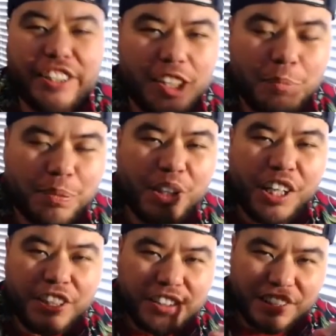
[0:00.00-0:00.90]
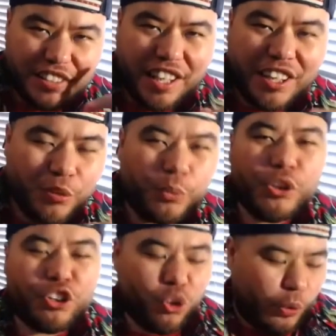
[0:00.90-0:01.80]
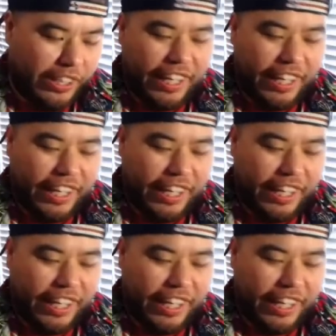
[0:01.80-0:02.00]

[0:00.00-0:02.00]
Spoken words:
up to 10 real quick.